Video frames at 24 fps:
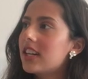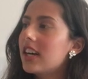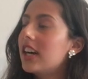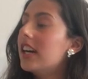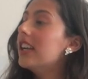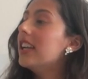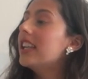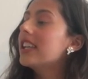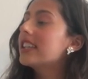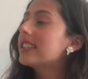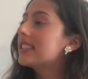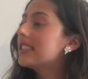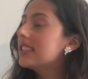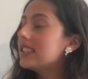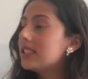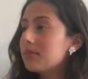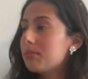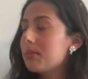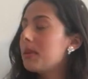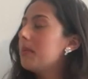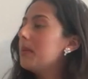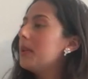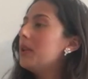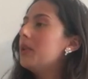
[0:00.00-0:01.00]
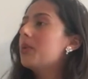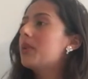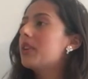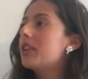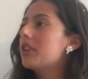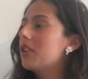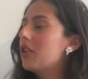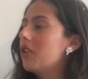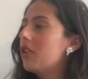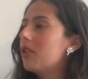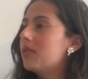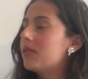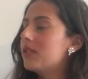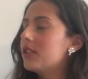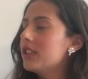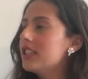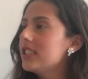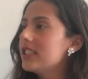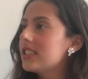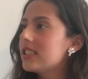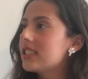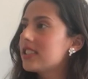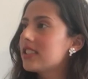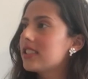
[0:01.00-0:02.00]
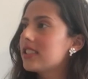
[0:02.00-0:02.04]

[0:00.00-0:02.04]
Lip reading: Alexis, maybe you can go first.